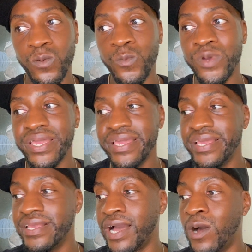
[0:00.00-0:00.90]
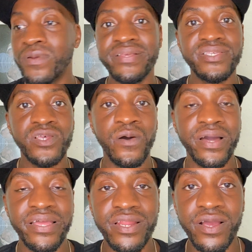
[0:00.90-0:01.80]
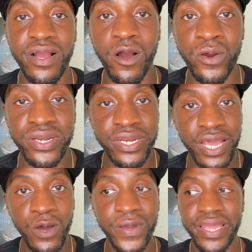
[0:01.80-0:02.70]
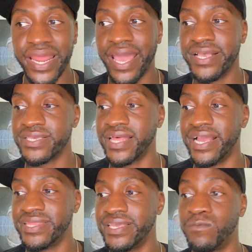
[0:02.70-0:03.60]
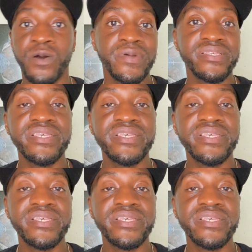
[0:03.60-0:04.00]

we only saw it or know it as like what we